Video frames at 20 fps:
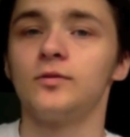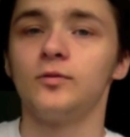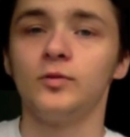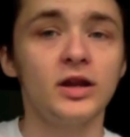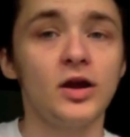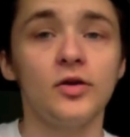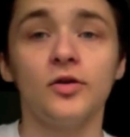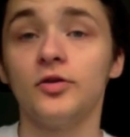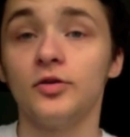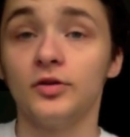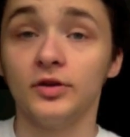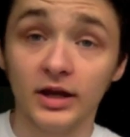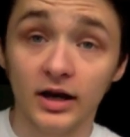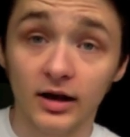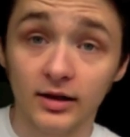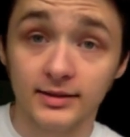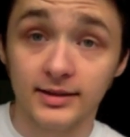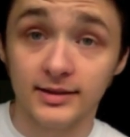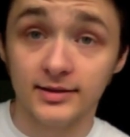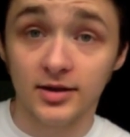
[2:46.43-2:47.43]
we don't know who the
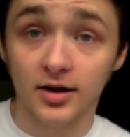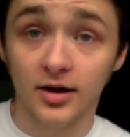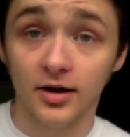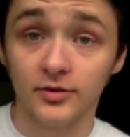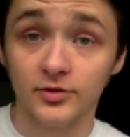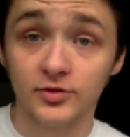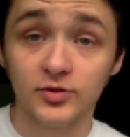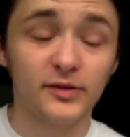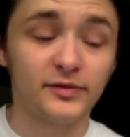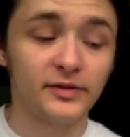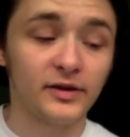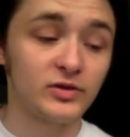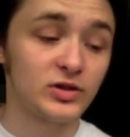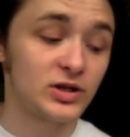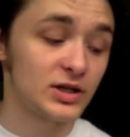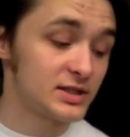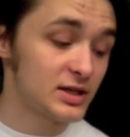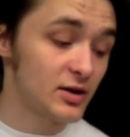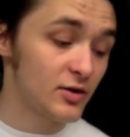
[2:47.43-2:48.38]
artists are to our favourite cards.